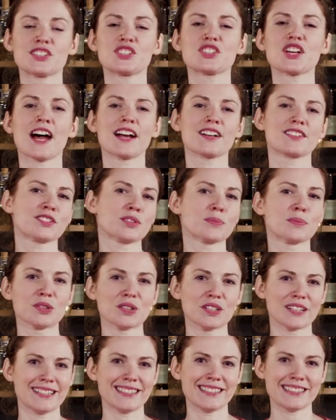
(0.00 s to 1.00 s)

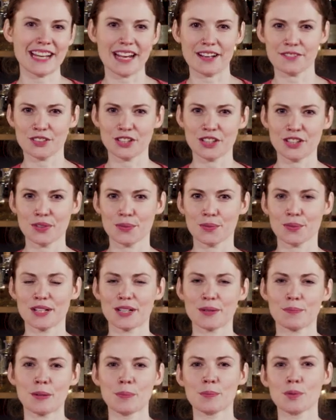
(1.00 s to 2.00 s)
charitable endeavor
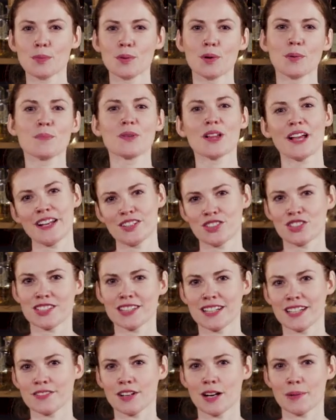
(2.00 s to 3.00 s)
where people will pledge
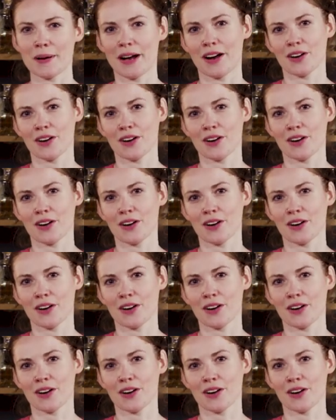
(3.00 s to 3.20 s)
to give up